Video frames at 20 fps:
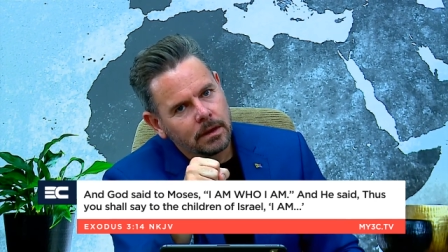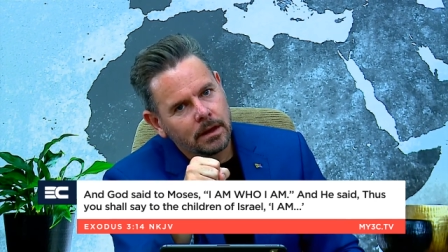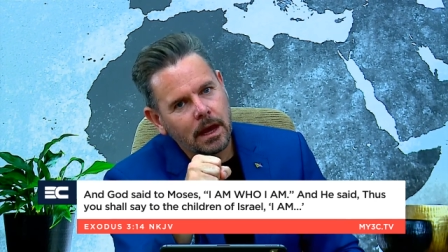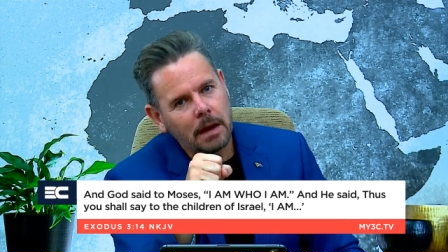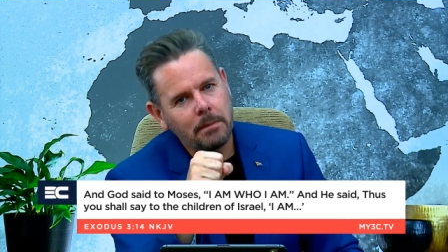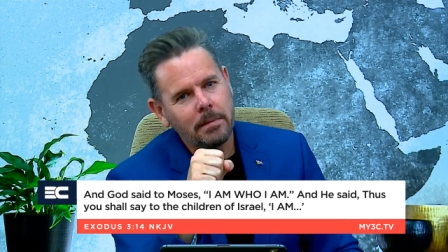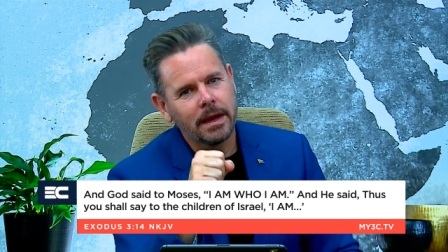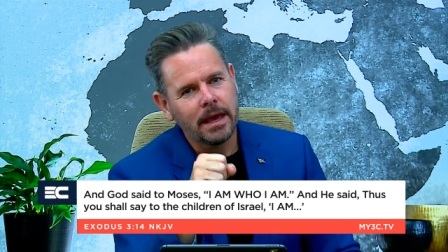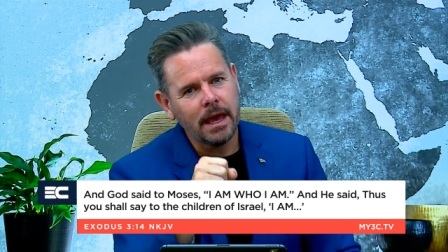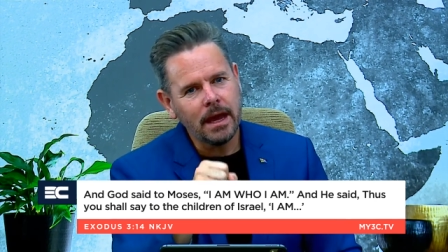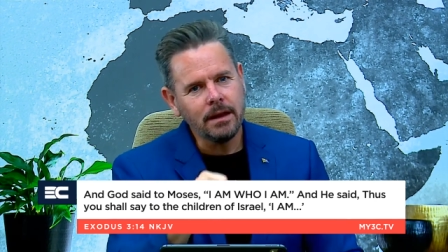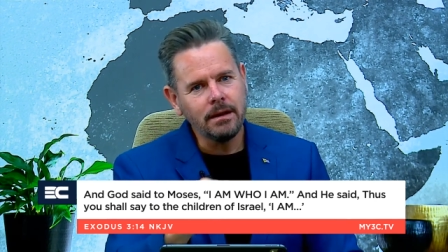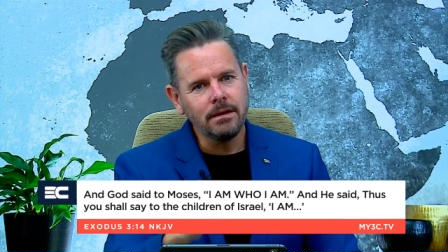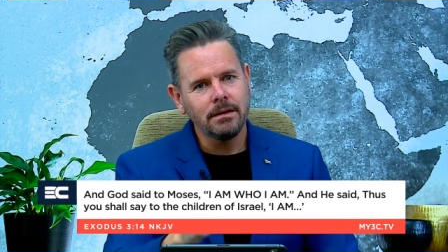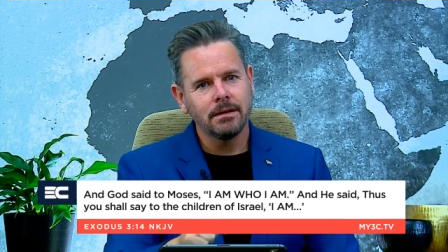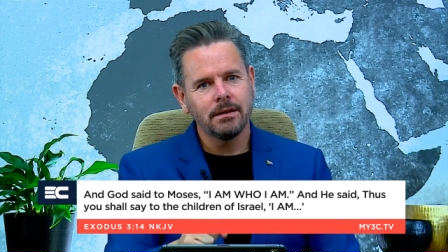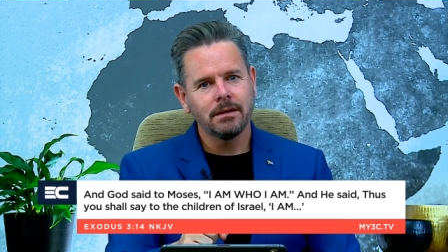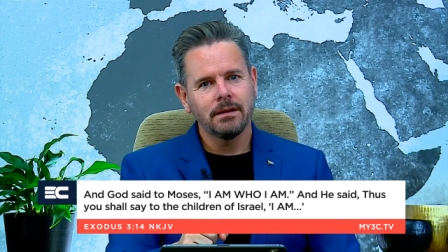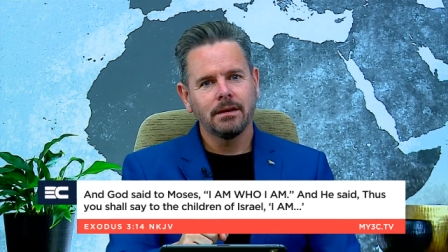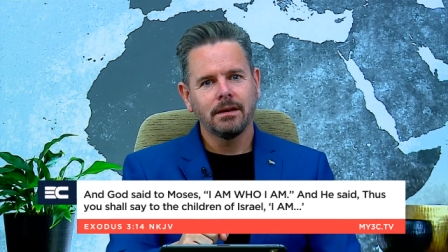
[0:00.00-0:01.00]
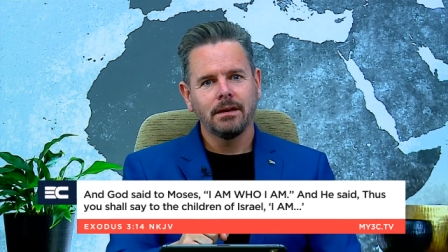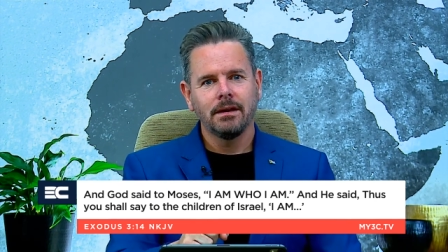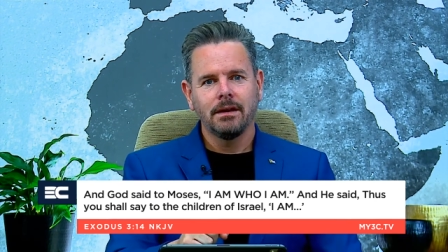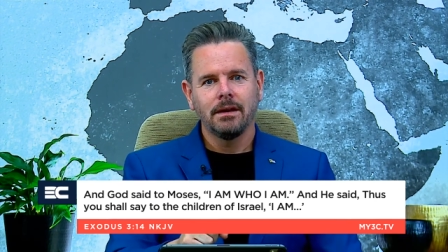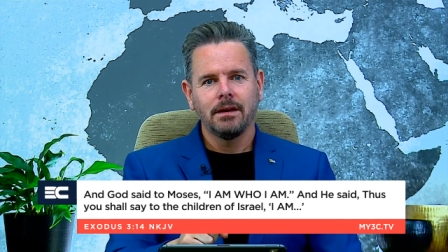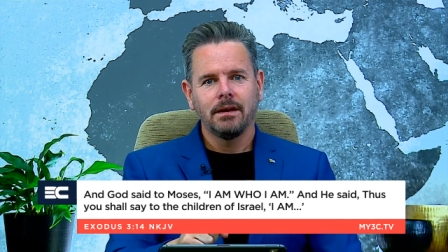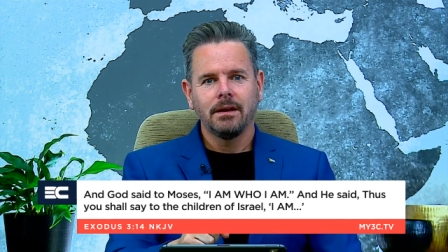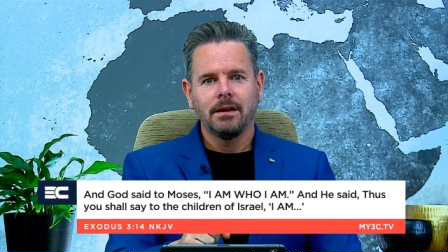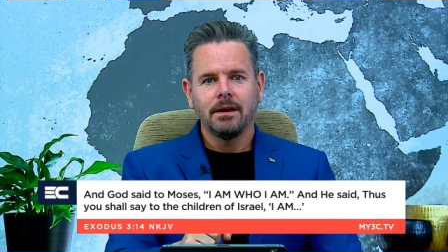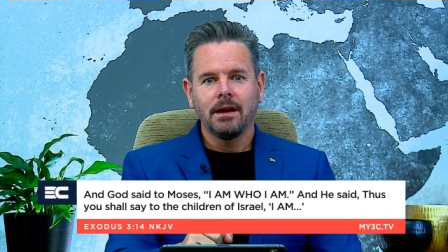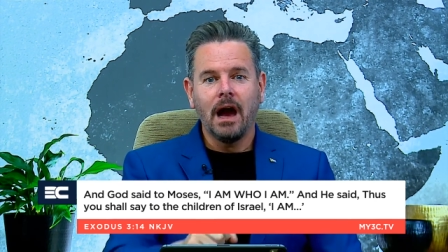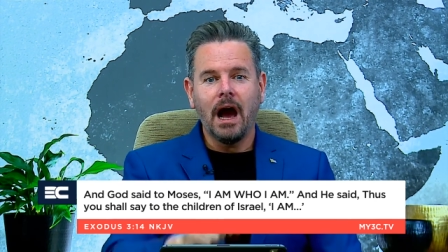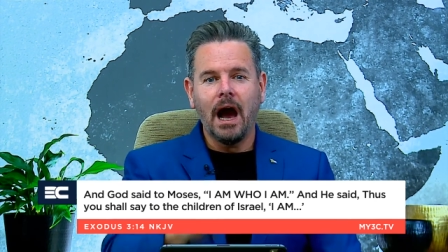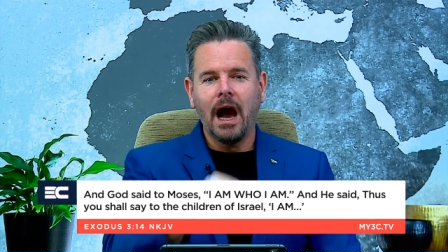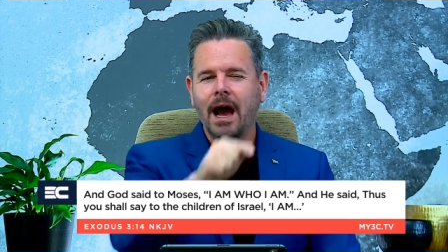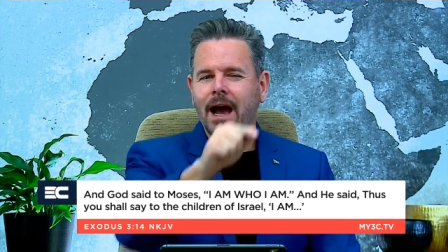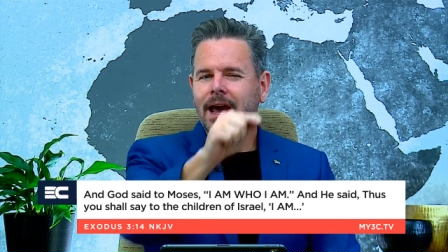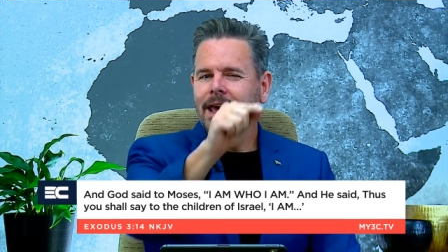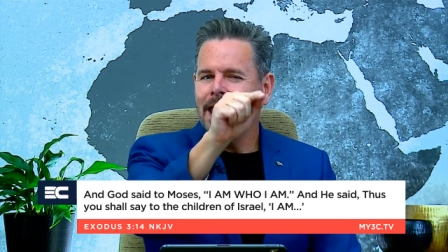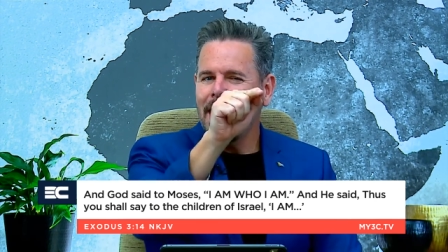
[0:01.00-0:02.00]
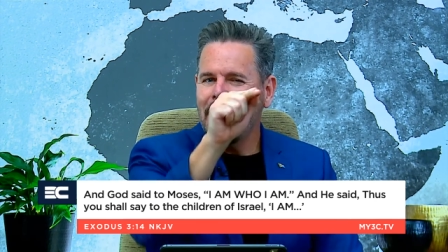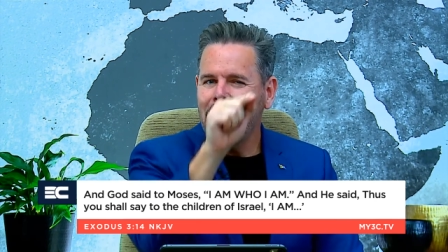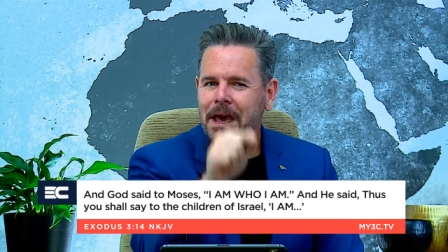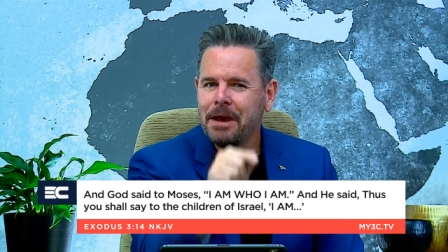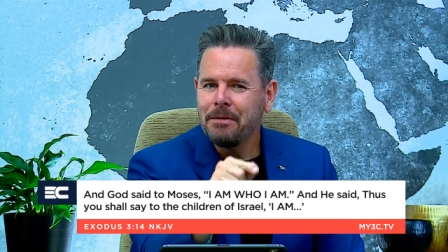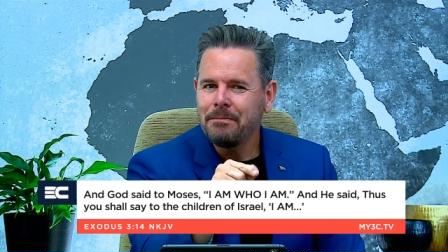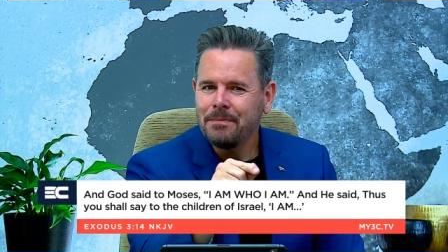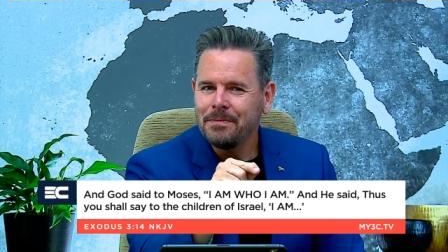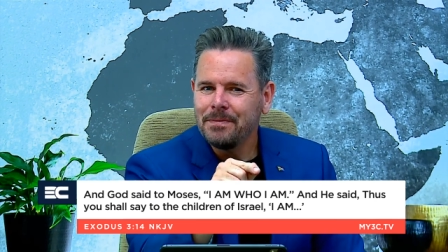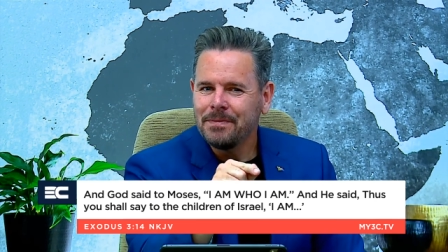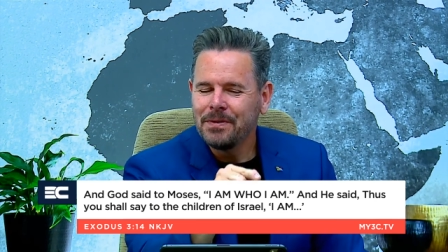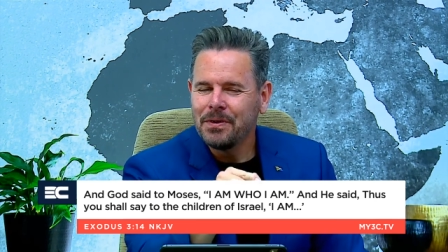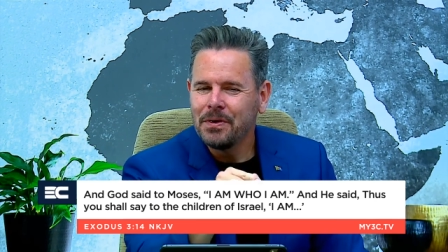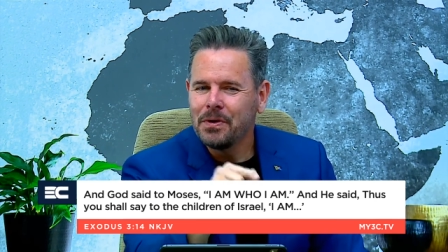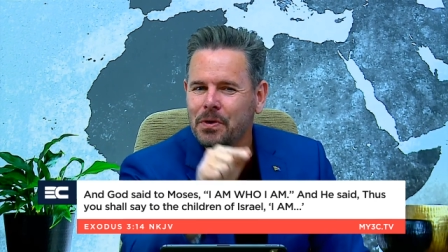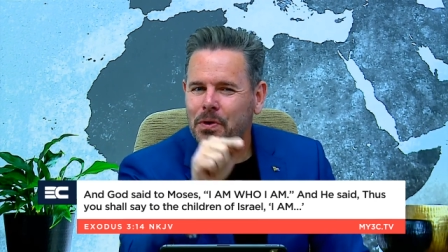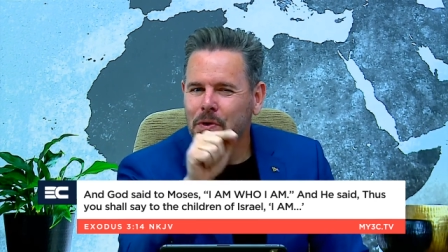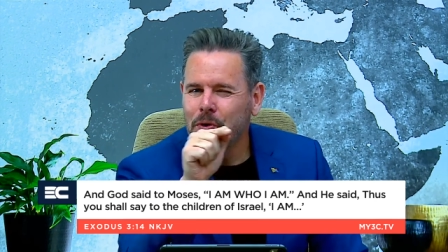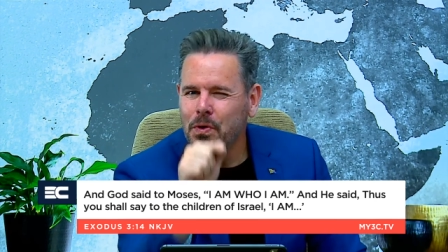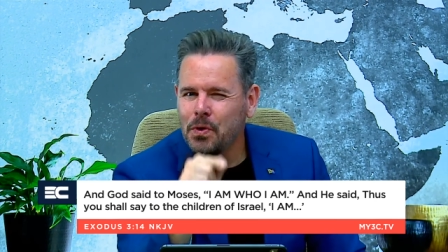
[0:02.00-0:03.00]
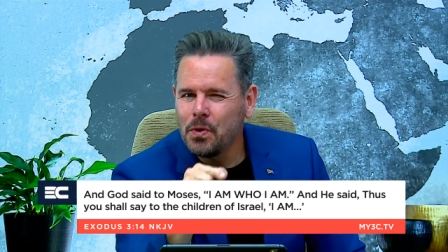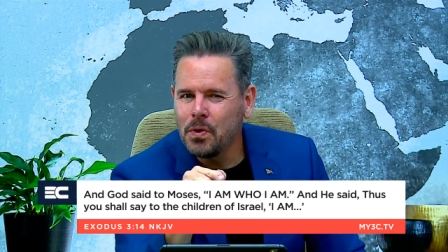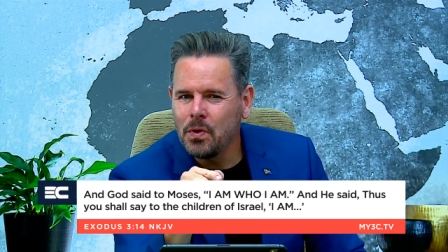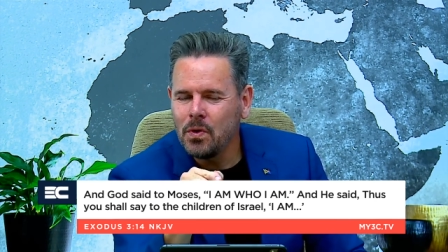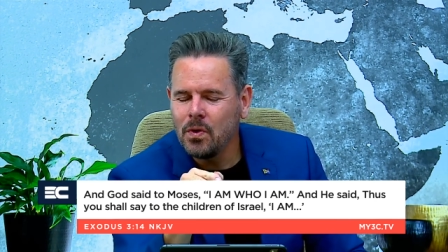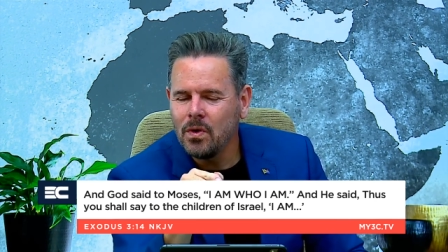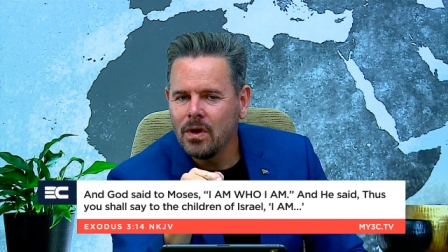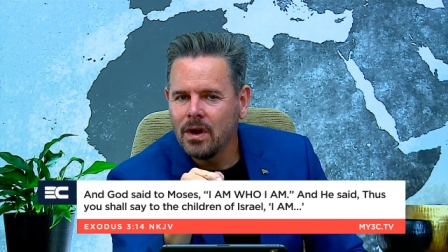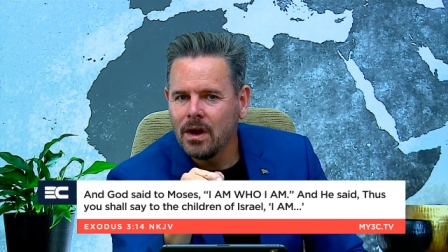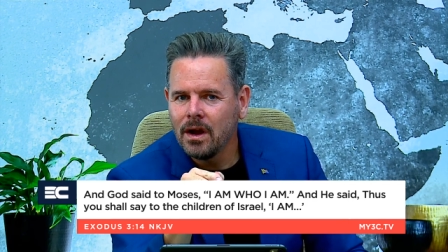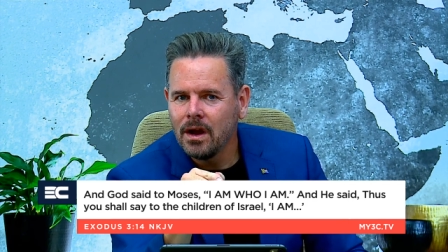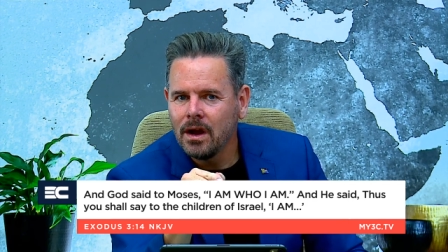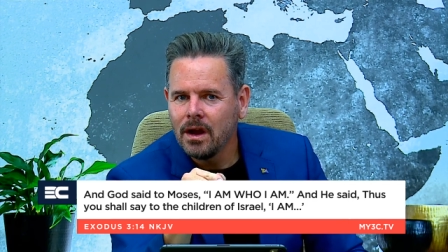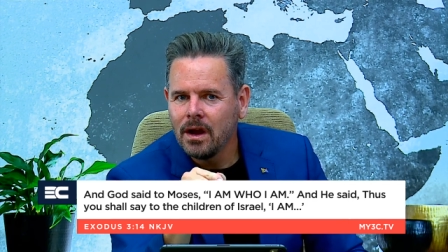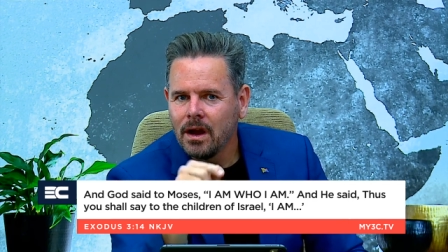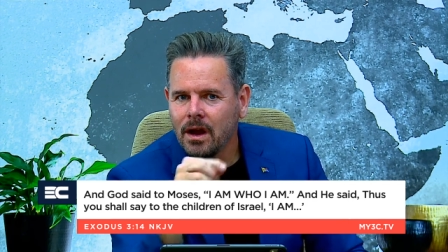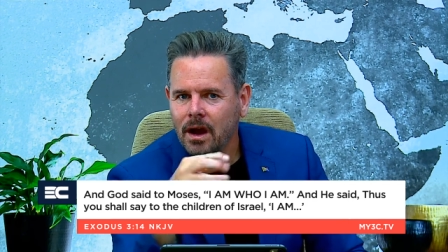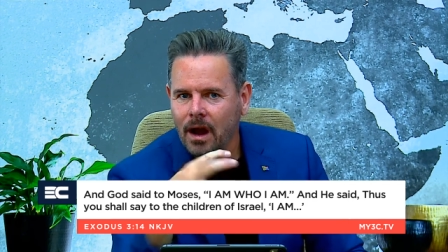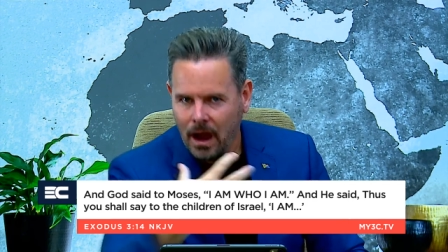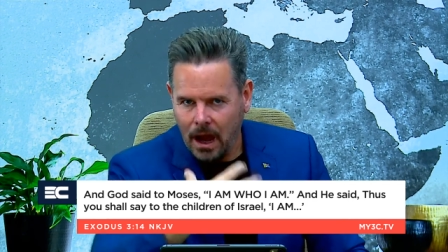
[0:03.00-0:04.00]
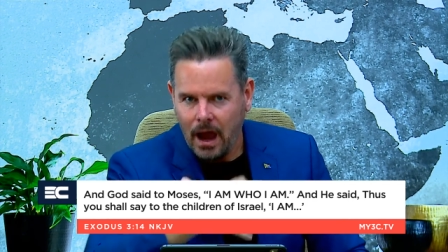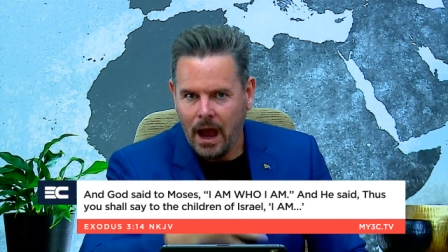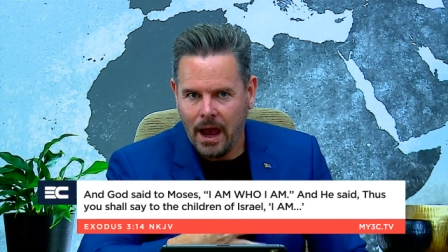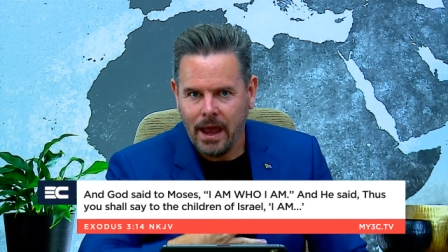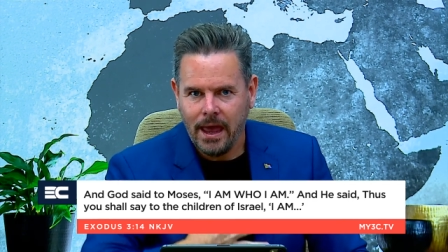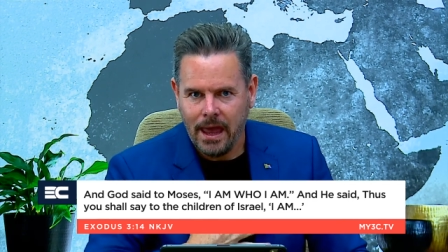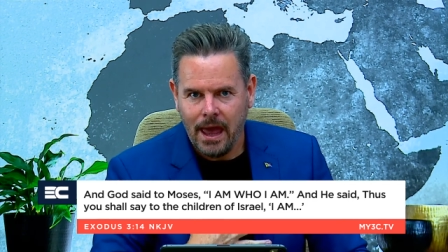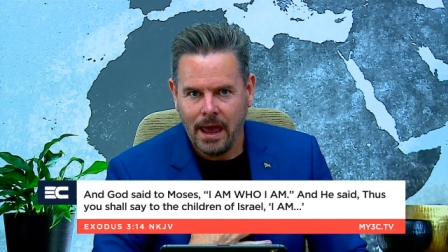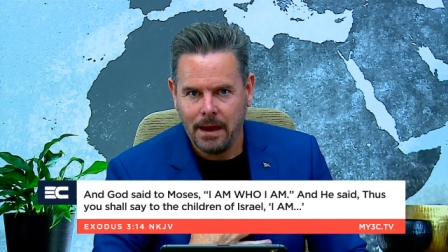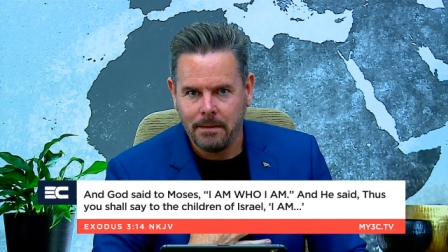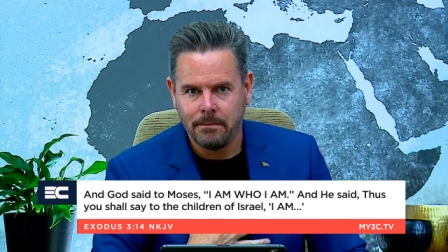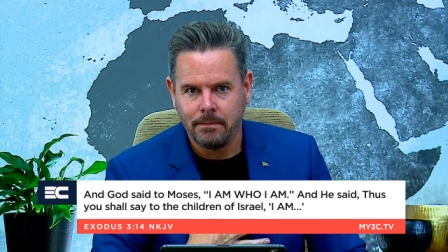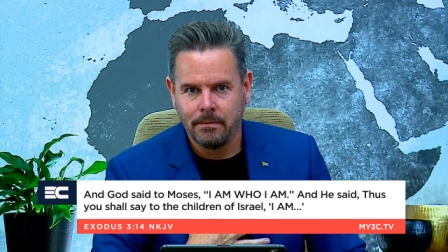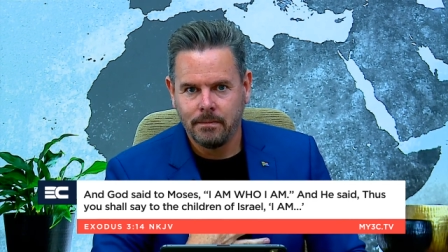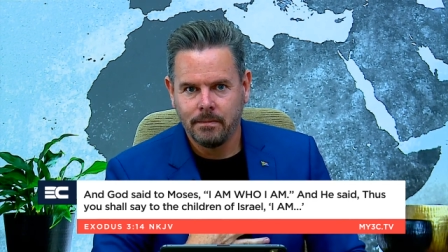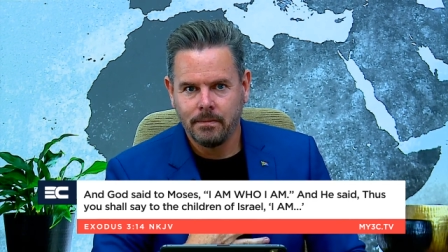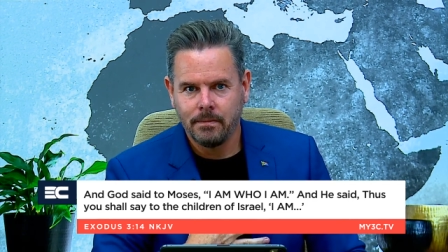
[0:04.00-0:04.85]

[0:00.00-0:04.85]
Come again. I am who I am.